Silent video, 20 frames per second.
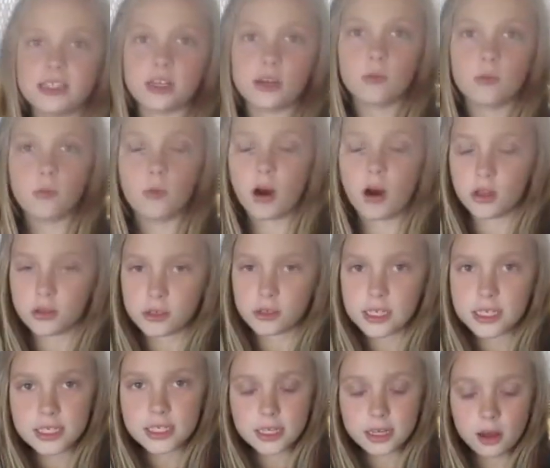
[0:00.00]
are watery
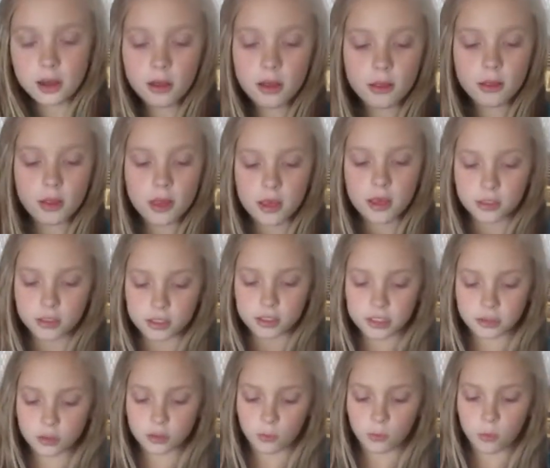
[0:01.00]
still,
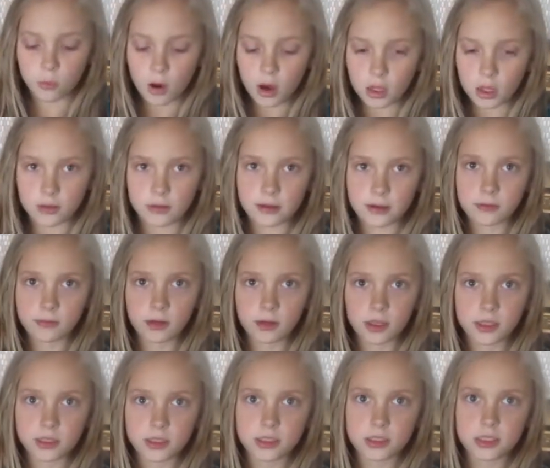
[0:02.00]
so the watery
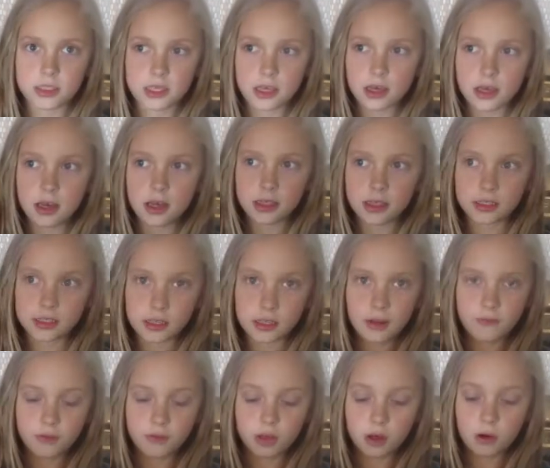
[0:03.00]
ones still
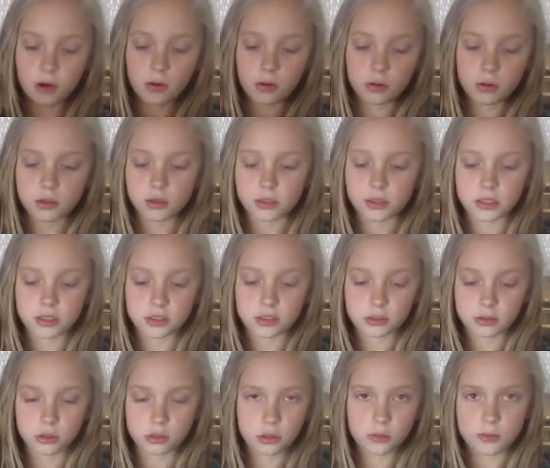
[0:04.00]
have the yolk
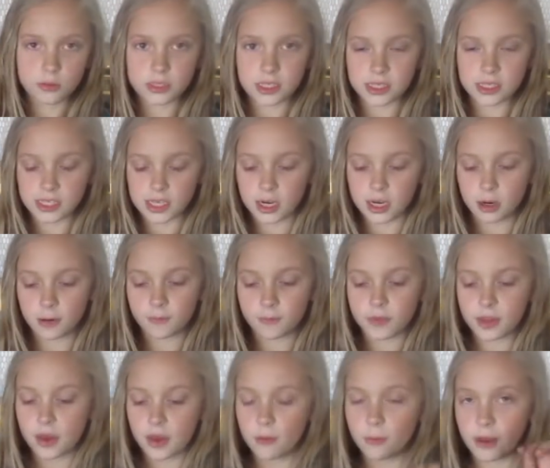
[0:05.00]
that's loose in there.
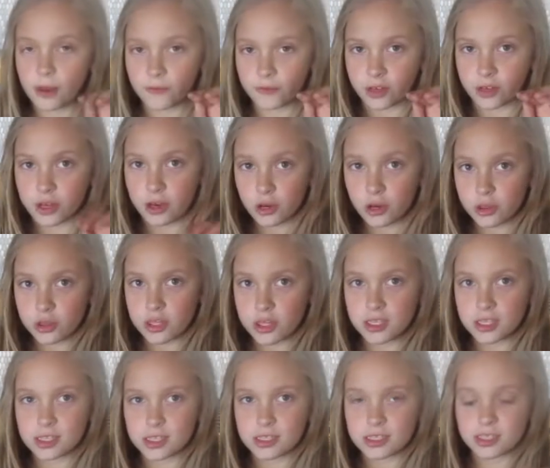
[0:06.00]
We have to cook
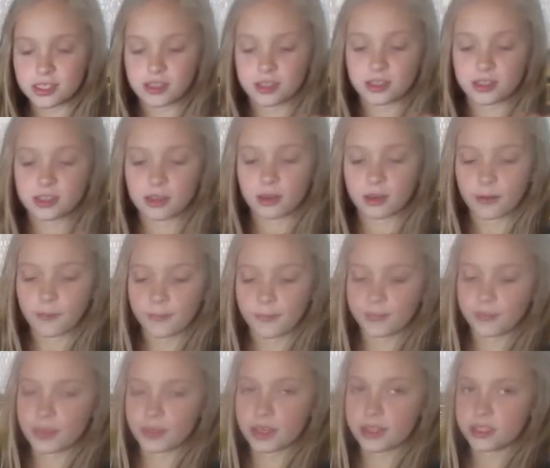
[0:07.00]
these to turn them
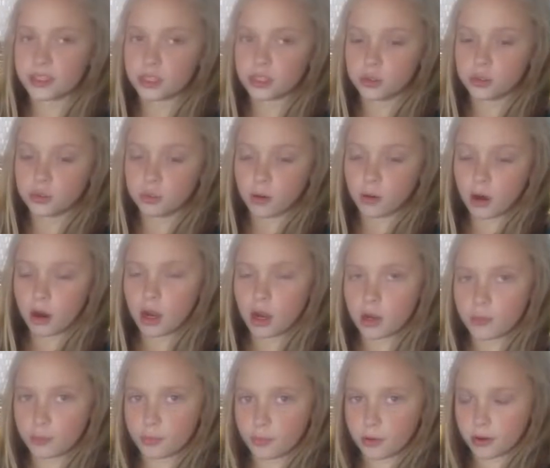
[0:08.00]
into
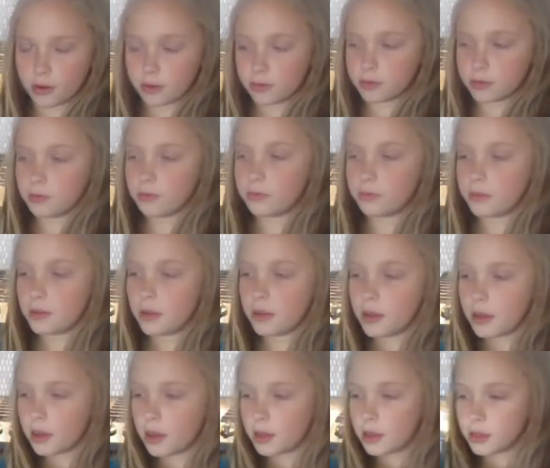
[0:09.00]
hard boiled.
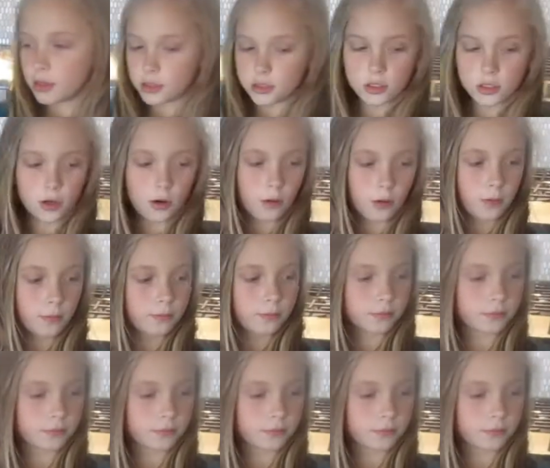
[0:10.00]
So